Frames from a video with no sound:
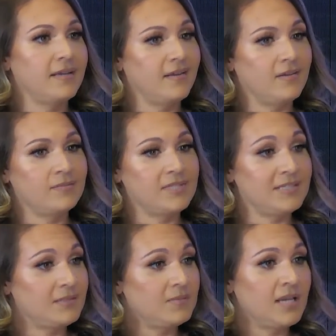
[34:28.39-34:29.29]

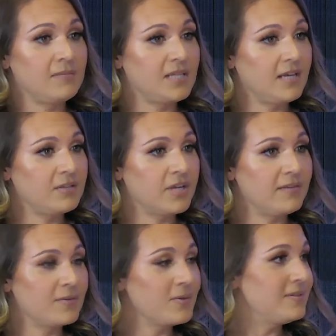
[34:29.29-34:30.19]
And sometimes I
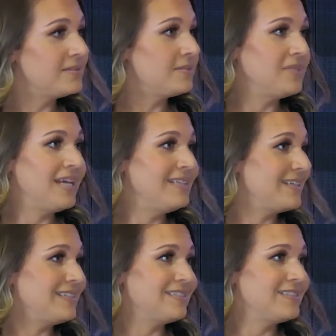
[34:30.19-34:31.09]
train through it, and some days
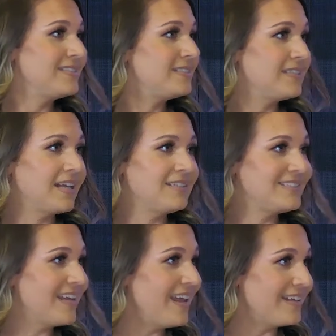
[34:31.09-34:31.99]
I just
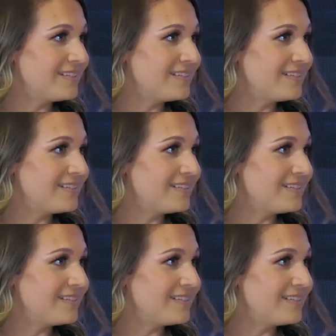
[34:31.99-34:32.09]
can't.